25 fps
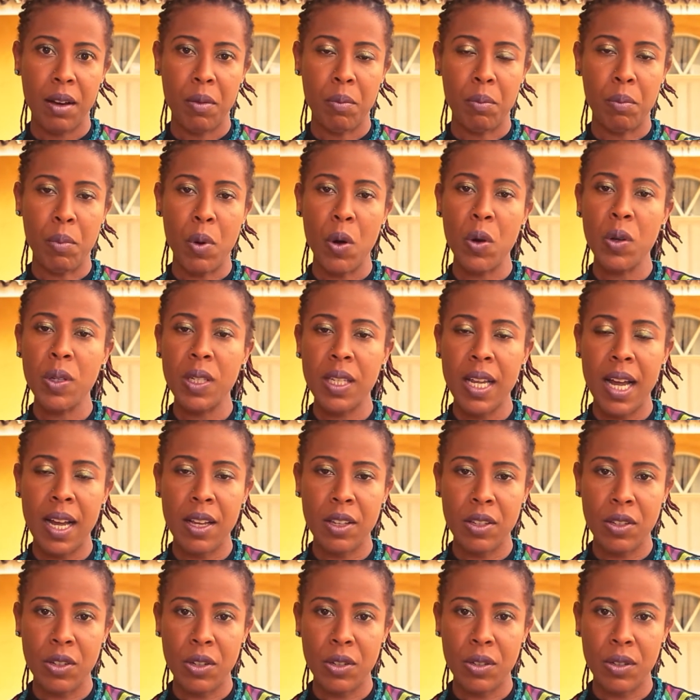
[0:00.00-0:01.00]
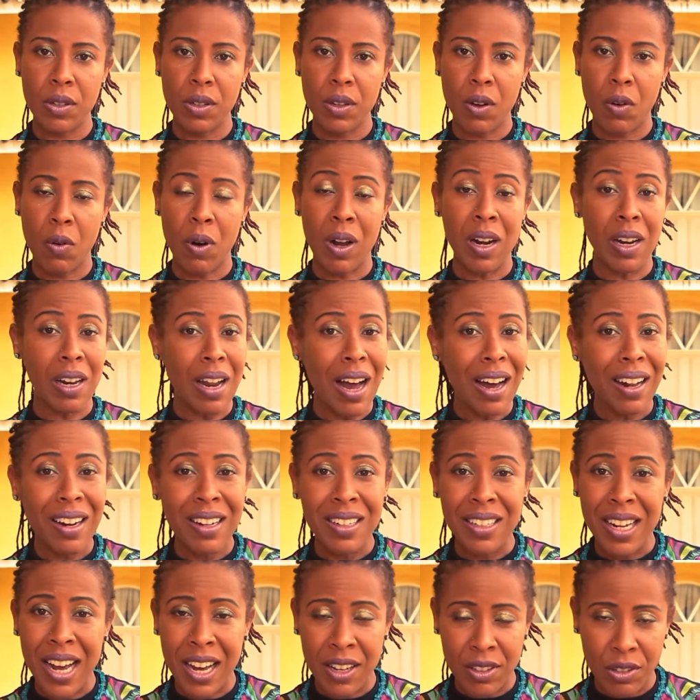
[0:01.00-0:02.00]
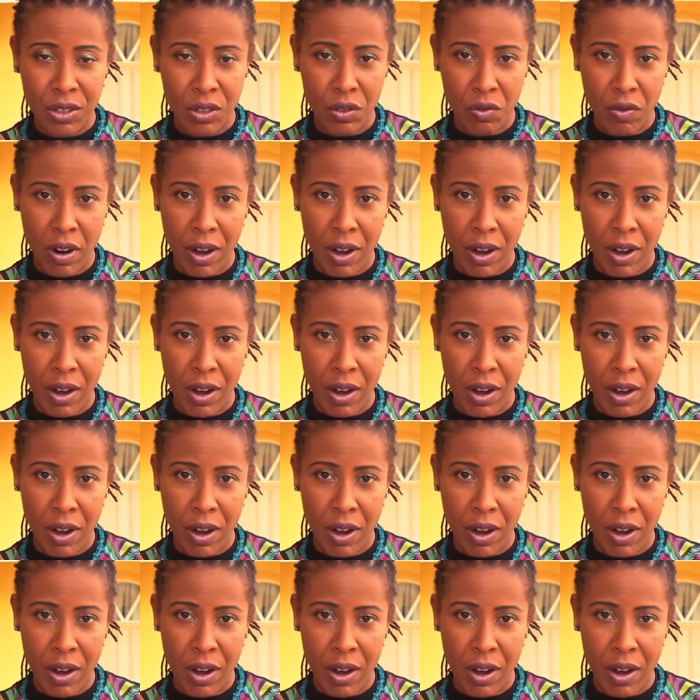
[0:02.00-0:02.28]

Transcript: most dancers, or a lot of dancers